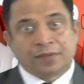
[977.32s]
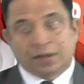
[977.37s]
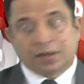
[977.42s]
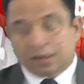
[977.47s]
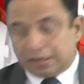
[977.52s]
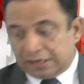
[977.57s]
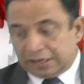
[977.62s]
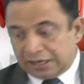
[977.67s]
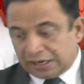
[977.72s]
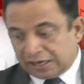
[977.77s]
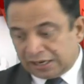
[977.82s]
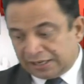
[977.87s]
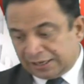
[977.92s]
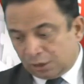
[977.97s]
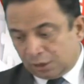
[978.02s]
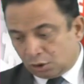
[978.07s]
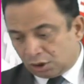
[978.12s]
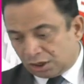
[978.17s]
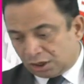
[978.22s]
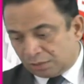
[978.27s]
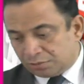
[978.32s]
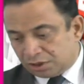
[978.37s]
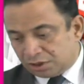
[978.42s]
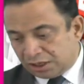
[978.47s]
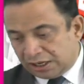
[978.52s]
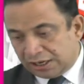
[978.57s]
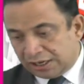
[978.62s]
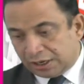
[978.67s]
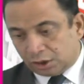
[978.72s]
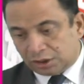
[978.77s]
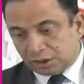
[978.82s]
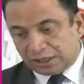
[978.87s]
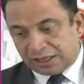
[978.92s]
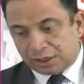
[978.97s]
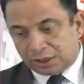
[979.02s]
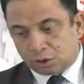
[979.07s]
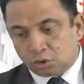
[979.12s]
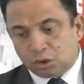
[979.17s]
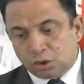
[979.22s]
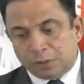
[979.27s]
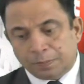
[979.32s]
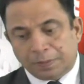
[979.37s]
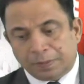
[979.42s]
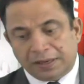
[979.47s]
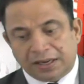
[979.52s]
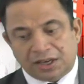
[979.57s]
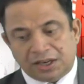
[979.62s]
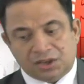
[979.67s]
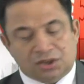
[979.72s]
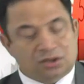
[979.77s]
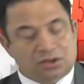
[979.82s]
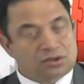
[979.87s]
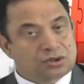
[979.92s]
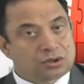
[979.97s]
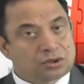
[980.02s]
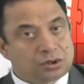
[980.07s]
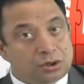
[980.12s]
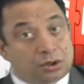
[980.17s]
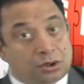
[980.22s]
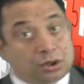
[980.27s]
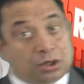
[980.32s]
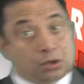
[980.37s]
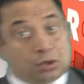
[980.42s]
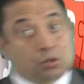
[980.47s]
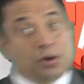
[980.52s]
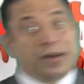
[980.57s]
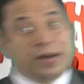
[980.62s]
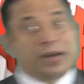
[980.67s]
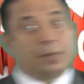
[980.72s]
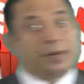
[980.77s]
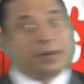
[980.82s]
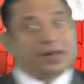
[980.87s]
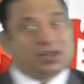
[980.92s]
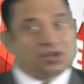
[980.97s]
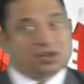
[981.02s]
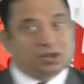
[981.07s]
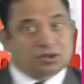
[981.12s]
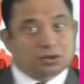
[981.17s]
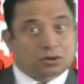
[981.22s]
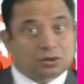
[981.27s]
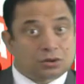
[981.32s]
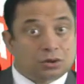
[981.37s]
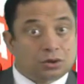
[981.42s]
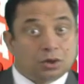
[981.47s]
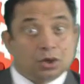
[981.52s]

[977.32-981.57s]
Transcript: Learning outcome C. Now there are two implications, two interpretations.